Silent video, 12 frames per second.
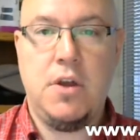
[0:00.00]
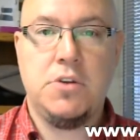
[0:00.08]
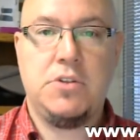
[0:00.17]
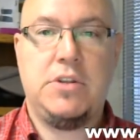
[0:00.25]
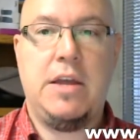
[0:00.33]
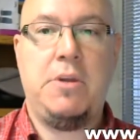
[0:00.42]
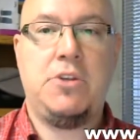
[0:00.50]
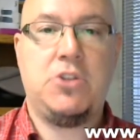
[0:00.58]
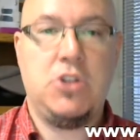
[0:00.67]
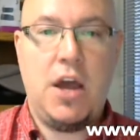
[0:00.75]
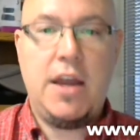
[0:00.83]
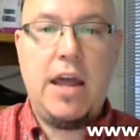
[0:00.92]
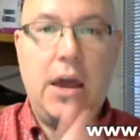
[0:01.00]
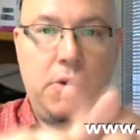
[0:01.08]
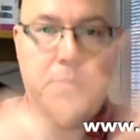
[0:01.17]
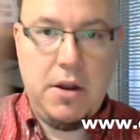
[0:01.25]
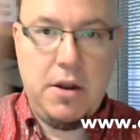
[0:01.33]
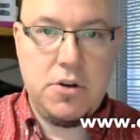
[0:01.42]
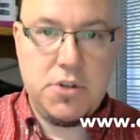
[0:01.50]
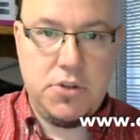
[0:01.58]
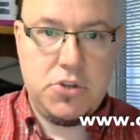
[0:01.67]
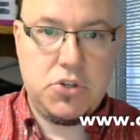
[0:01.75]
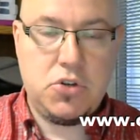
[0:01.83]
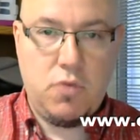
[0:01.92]
So that means not how it appears on
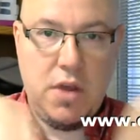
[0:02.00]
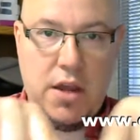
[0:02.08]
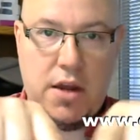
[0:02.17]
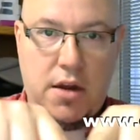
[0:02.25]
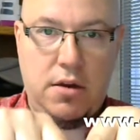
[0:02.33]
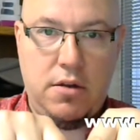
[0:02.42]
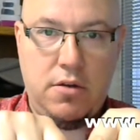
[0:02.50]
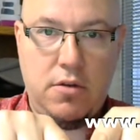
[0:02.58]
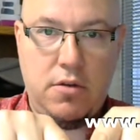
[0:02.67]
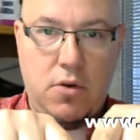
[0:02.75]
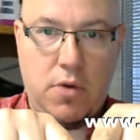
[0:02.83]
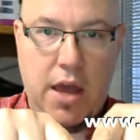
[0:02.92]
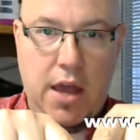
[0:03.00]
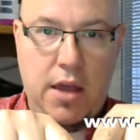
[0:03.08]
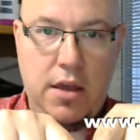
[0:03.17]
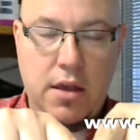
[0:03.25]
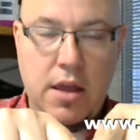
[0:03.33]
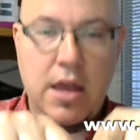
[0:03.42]
the screen, okay?